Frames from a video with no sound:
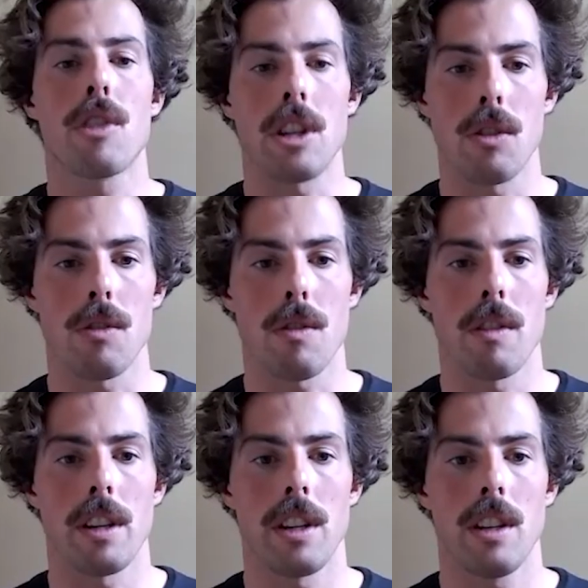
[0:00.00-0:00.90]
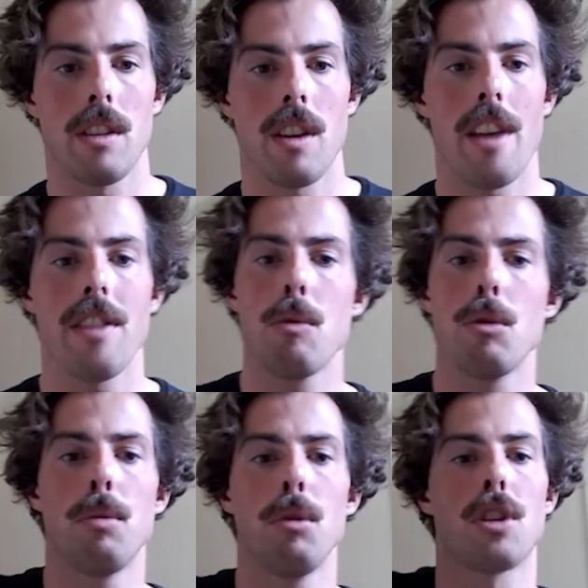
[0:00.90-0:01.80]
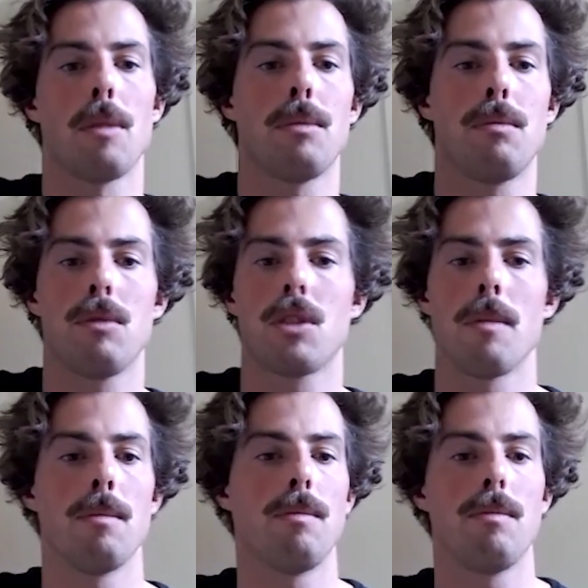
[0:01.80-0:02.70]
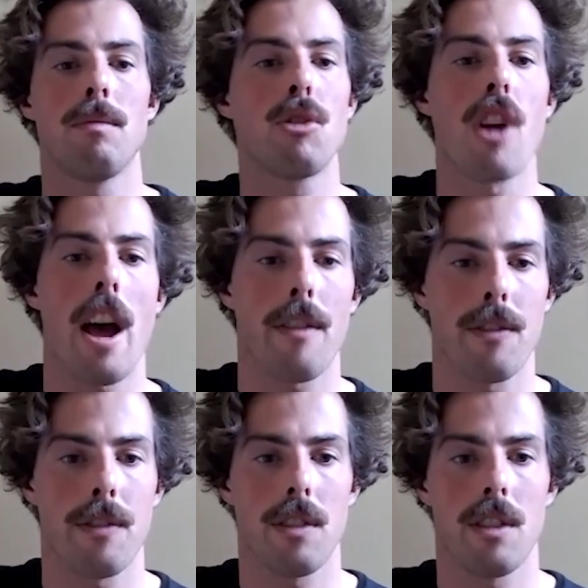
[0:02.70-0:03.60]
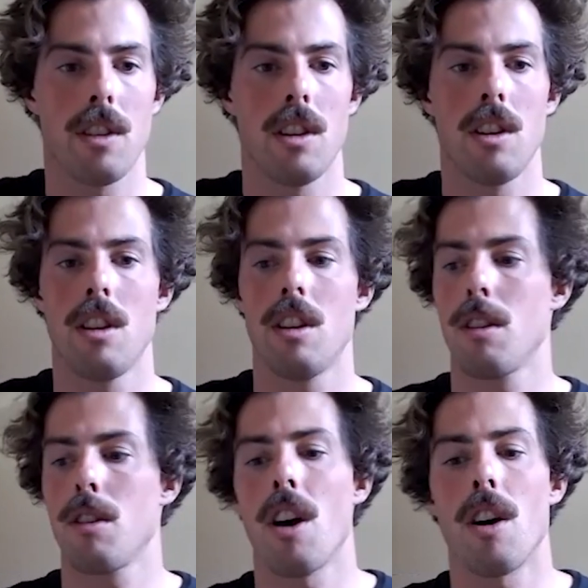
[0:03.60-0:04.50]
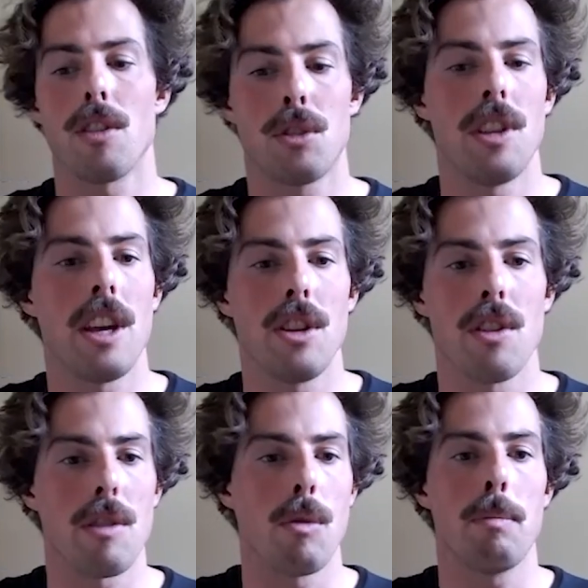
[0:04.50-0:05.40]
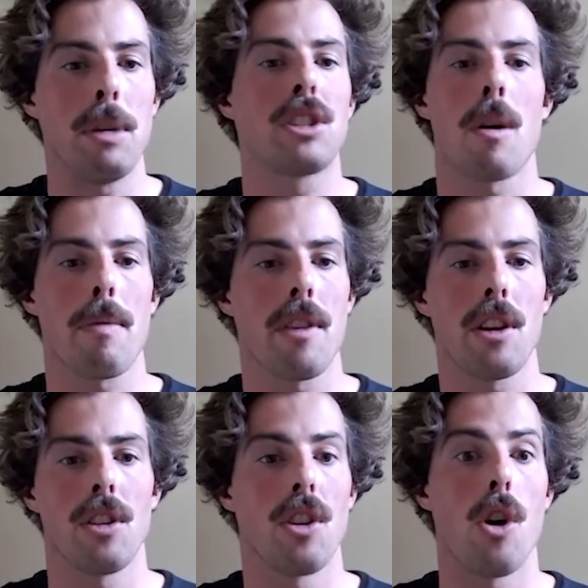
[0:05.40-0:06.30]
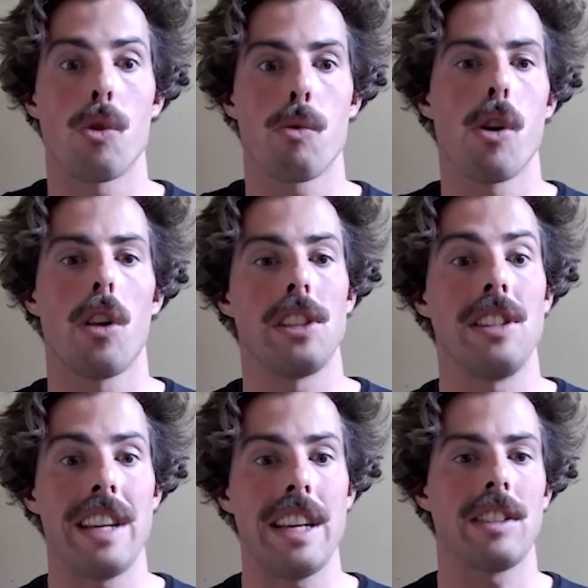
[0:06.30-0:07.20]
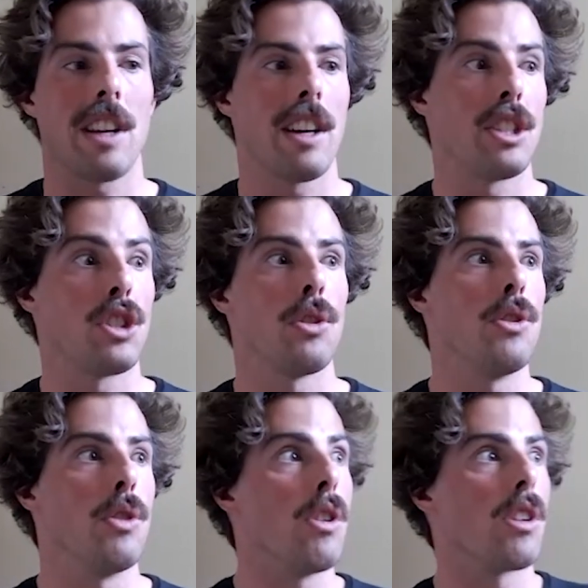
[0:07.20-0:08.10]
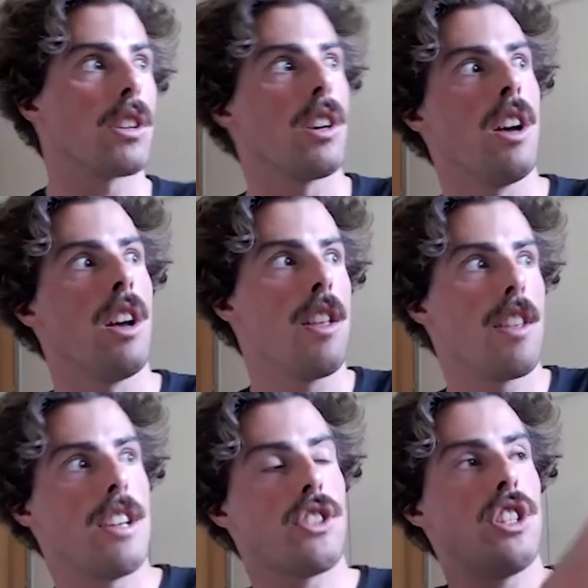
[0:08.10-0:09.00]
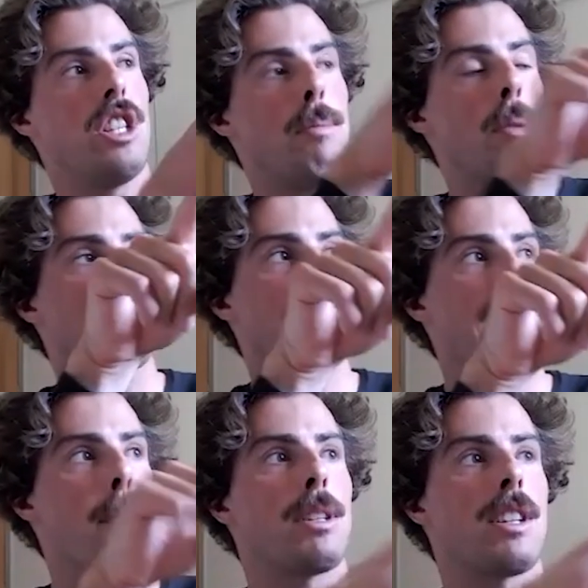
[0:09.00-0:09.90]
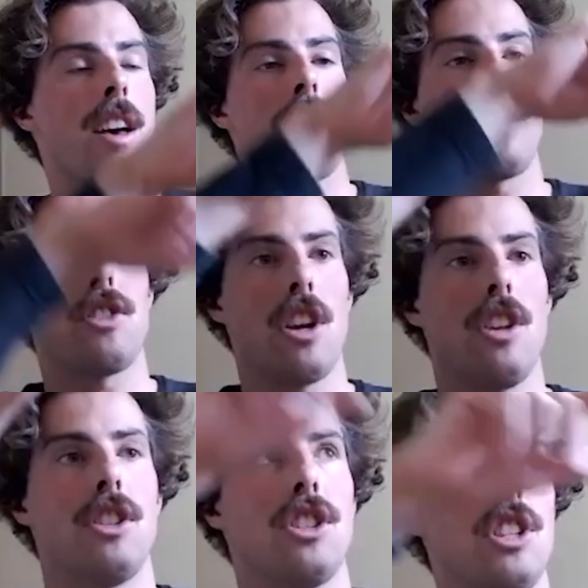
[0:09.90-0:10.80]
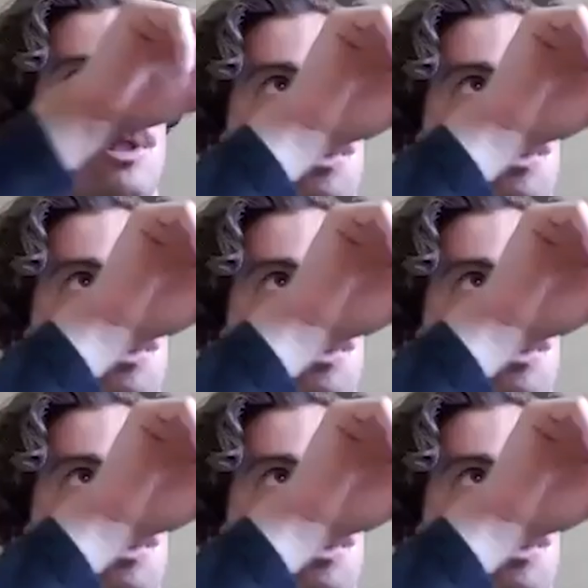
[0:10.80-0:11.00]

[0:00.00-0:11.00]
have green growth already. And they would put some some graph uh, today, you know, they will pick something on our world in data and show you, look, that's GDP per capita, that's energy